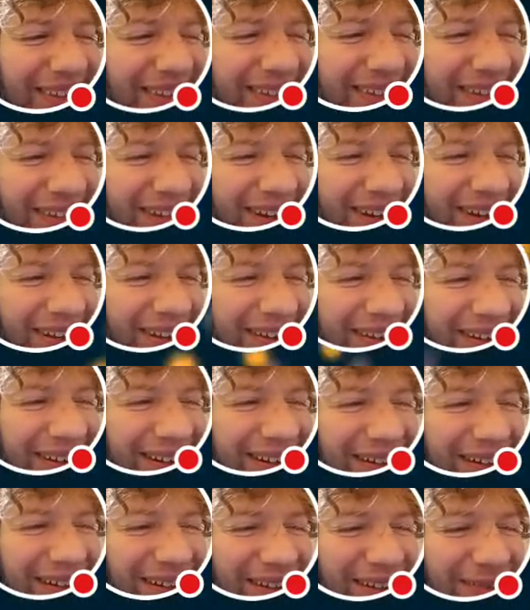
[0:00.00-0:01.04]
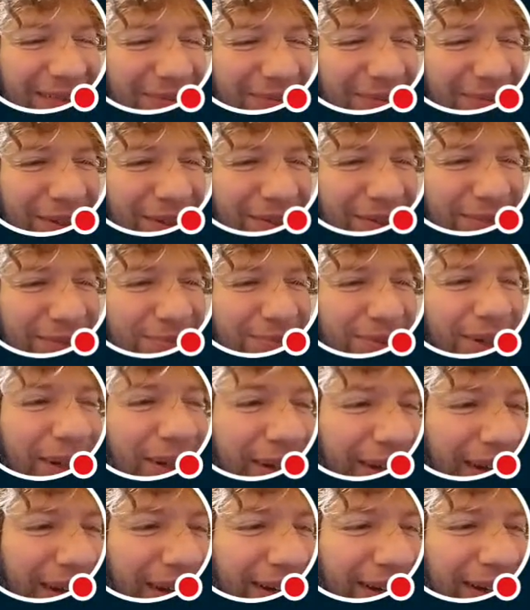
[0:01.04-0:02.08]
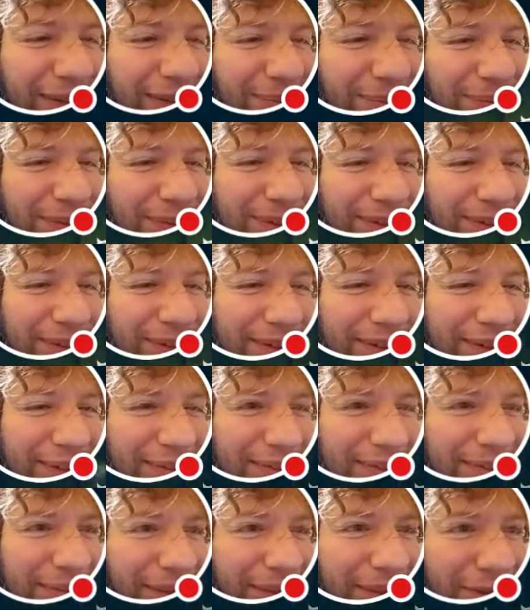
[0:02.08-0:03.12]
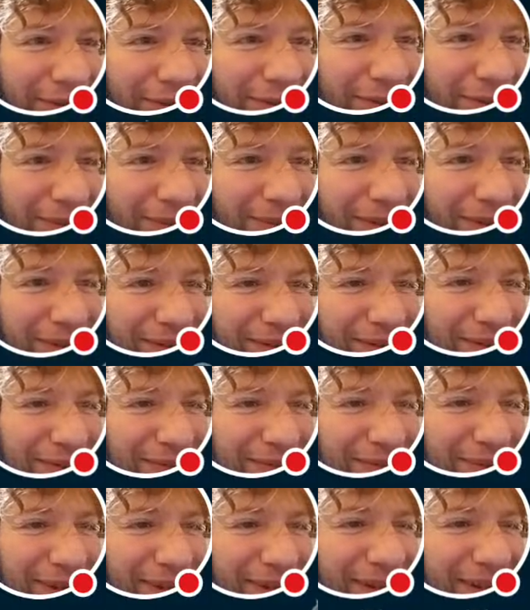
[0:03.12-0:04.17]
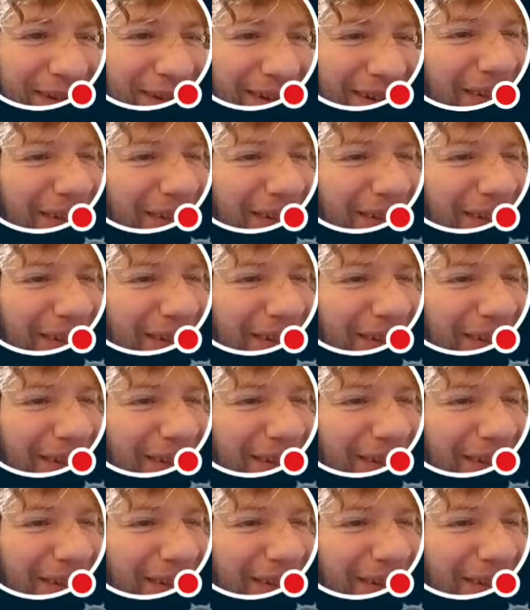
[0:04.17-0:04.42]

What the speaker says: And I did not get Best Boy. I didn't become Ultimate Senpai.